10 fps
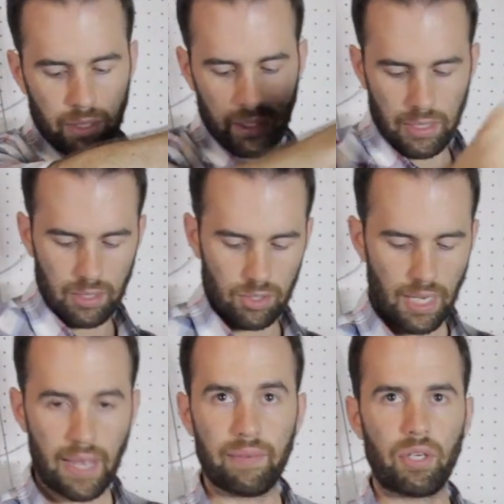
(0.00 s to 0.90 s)
And you
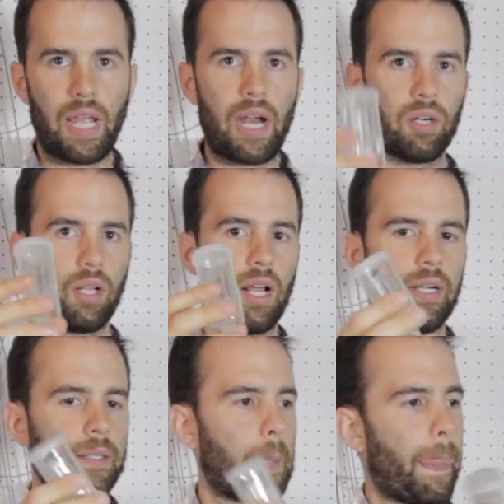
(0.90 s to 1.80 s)
have your
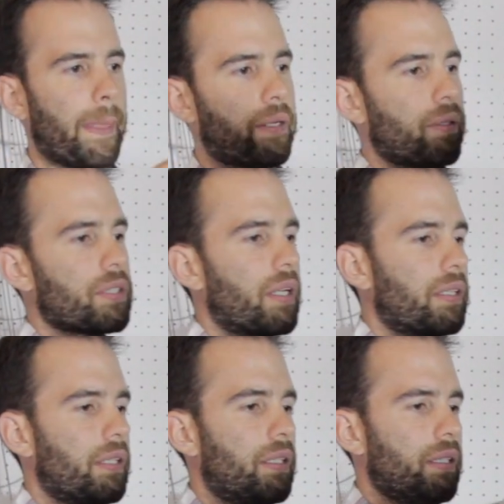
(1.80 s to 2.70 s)
airlock, and that goes on
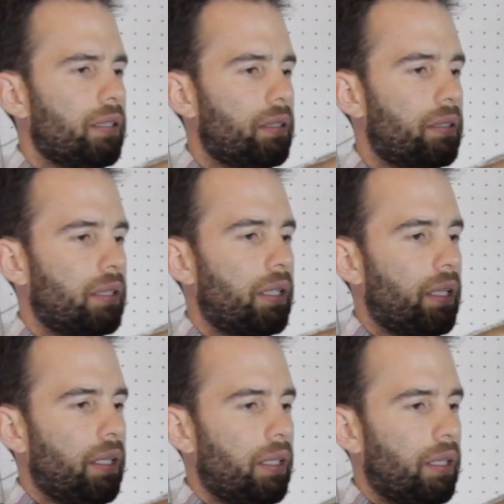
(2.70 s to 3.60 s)
here.
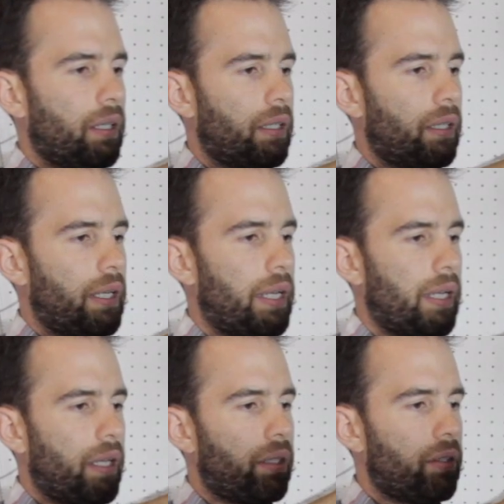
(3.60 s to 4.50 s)

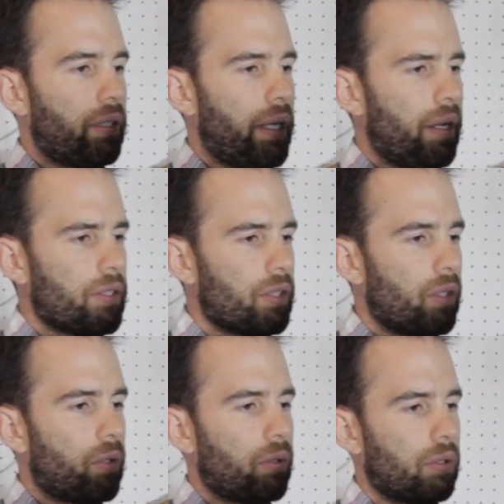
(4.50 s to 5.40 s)
And they
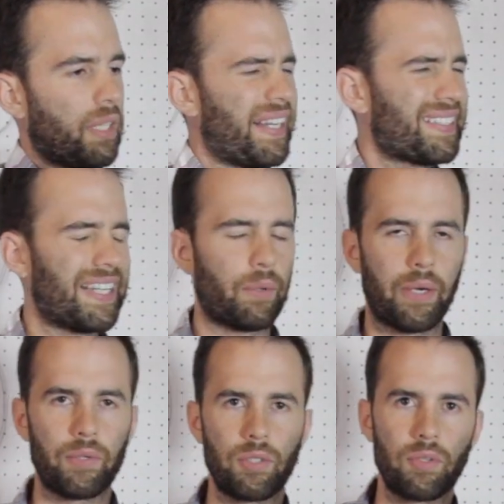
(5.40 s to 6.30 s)
also, like I said, when
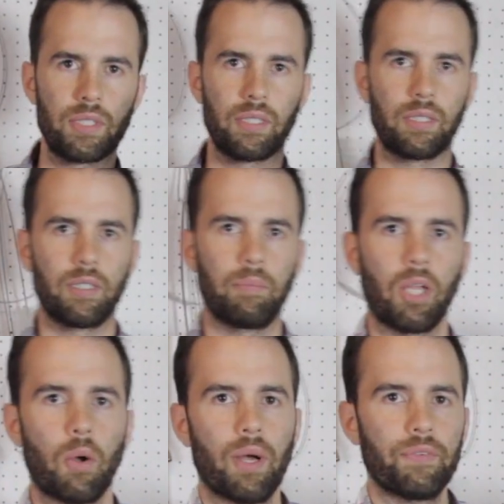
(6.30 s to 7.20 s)
I was using the
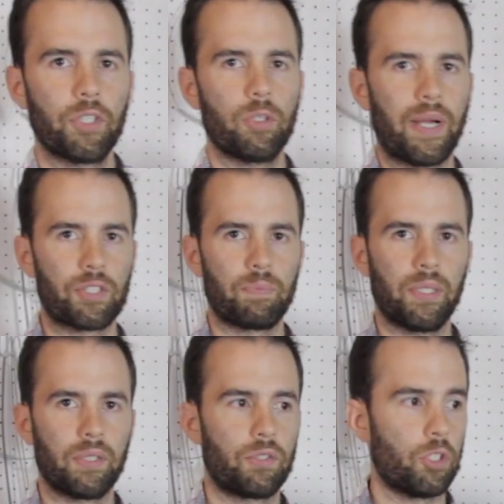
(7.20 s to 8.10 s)
blow-off tube, I just
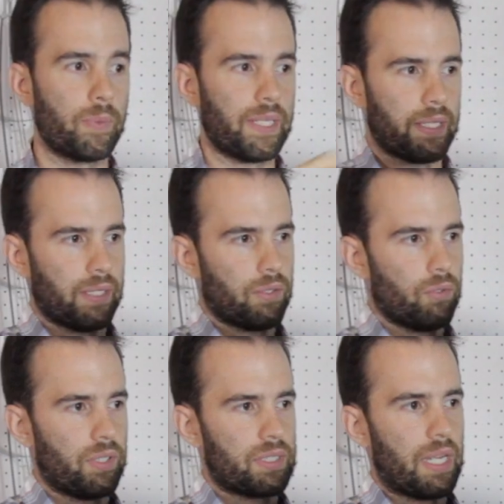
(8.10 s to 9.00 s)
put the tubing in
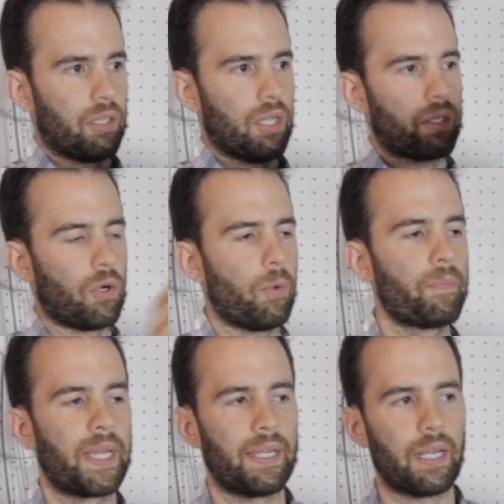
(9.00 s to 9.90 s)
through this airlock hole.